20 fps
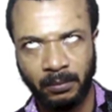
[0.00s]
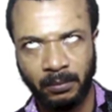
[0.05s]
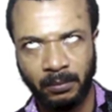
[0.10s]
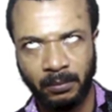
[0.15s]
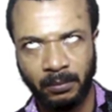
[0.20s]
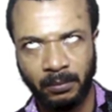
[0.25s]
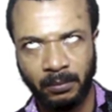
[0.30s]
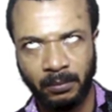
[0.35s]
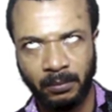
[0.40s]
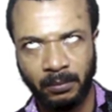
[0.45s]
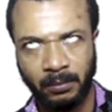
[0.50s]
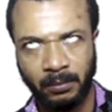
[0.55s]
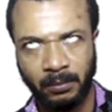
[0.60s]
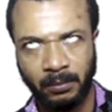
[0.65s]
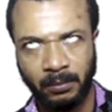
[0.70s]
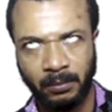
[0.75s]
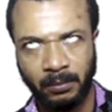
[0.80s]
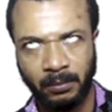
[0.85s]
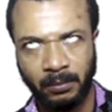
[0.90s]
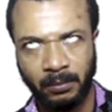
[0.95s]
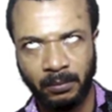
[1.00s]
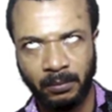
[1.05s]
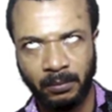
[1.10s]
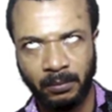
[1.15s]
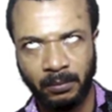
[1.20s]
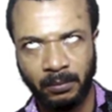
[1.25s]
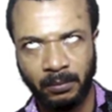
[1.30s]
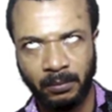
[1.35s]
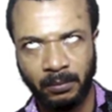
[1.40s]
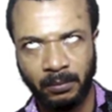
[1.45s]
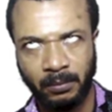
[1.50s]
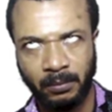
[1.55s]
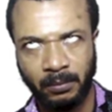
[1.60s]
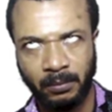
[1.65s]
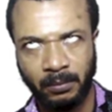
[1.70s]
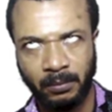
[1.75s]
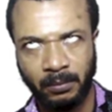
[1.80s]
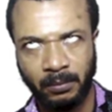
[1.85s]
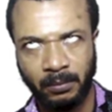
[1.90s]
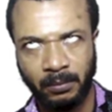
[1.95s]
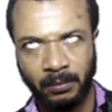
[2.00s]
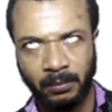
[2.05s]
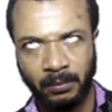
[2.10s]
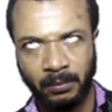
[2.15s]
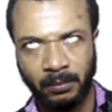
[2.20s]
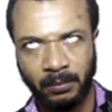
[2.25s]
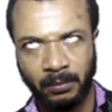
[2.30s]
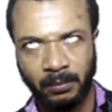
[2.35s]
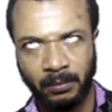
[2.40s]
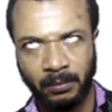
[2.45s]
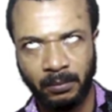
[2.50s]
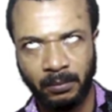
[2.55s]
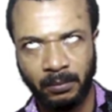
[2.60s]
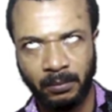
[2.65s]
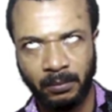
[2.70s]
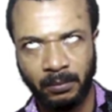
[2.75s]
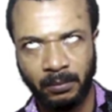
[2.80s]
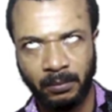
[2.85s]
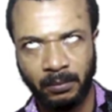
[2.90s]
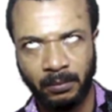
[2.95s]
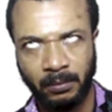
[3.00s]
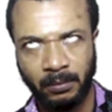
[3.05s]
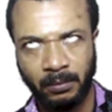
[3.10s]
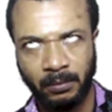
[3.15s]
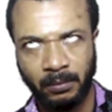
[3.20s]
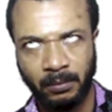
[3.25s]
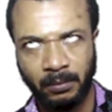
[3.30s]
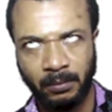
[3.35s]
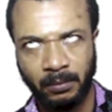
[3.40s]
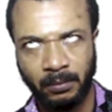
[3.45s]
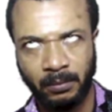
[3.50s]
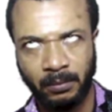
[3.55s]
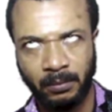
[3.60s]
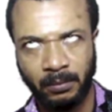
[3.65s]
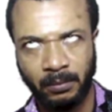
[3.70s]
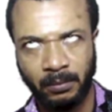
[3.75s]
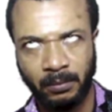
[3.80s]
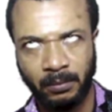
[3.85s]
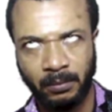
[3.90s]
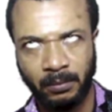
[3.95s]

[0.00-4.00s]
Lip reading: The person shown says nothing.